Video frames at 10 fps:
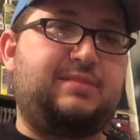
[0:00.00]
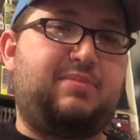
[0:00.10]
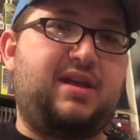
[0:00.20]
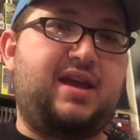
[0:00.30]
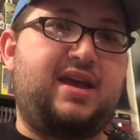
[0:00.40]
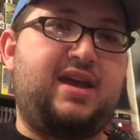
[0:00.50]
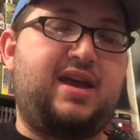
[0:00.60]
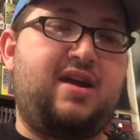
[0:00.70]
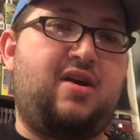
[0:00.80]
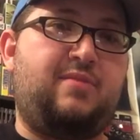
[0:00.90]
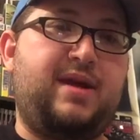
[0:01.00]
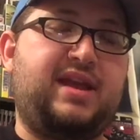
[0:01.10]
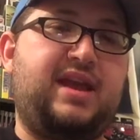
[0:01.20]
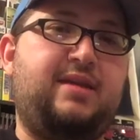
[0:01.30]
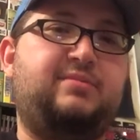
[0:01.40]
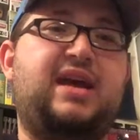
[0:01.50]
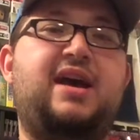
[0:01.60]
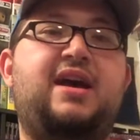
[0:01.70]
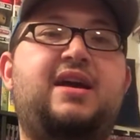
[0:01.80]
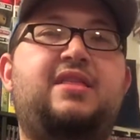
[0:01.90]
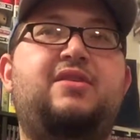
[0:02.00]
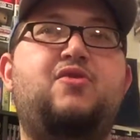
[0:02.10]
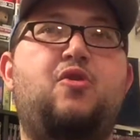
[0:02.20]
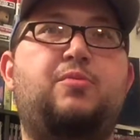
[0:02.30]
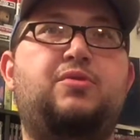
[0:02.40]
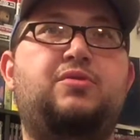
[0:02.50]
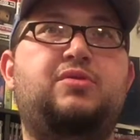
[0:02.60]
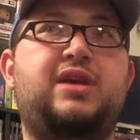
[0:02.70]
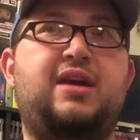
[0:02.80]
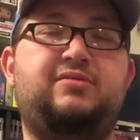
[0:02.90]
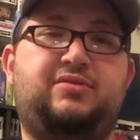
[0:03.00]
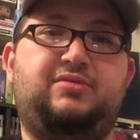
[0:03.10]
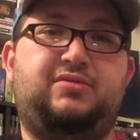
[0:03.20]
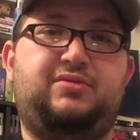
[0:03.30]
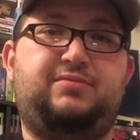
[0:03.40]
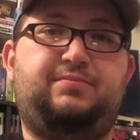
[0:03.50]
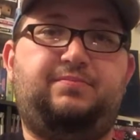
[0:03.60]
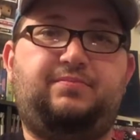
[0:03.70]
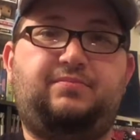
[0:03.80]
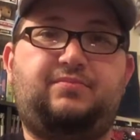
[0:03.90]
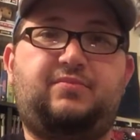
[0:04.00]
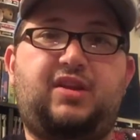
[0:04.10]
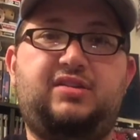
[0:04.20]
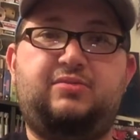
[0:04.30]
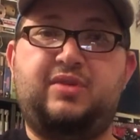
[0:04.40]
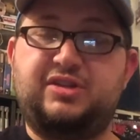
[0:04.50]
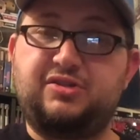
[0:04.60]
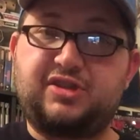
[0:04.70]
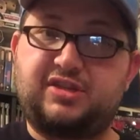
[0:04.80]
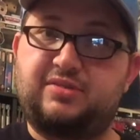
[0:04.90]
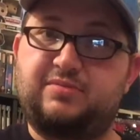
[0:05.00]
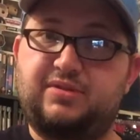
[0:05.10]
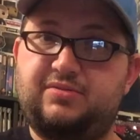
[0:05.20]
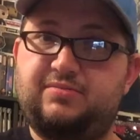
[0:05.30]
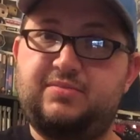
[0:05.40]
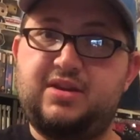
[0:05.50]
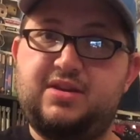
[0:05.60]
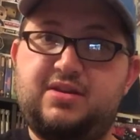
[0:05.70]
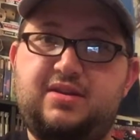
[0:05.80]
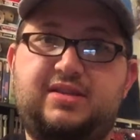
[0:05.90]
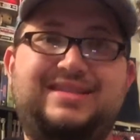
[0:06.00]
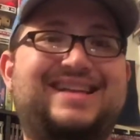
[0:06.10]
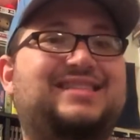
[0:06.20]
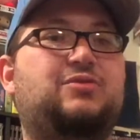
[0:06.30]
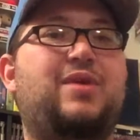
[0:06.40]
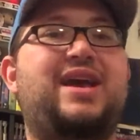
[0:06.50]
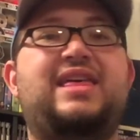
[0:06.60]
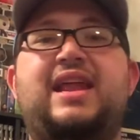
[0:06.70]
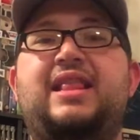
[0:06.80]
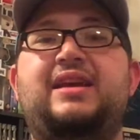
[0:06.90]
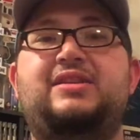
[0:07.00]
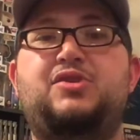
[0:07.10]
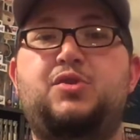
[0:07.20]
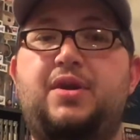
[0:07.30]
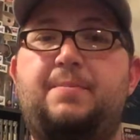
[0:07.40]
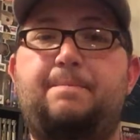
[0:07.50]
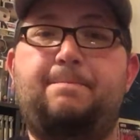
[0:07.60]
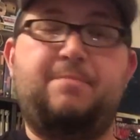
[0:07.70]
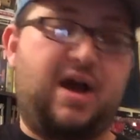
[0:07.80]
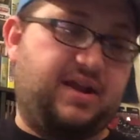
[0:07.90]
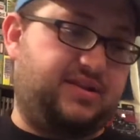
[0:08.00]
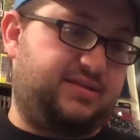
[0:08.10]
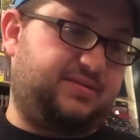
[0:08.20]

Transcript: to play all my games on the normal consoles, the original systems, because that's the way that I like to do it. But